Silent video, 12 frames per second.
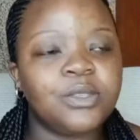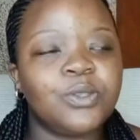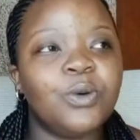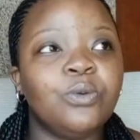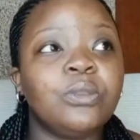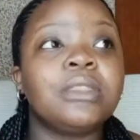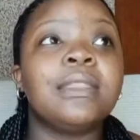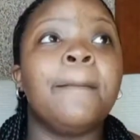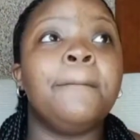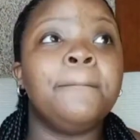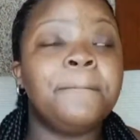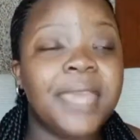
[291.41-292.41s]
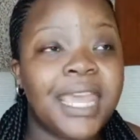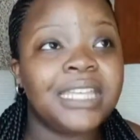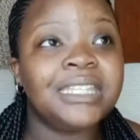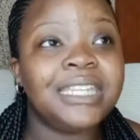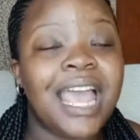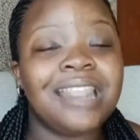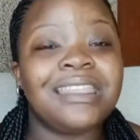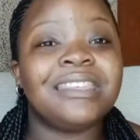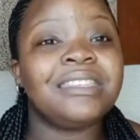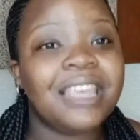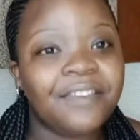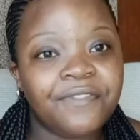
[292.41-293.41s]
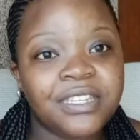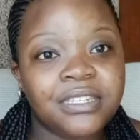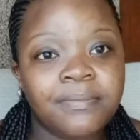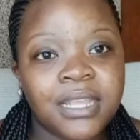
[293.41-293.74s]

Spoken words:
So the best and the safest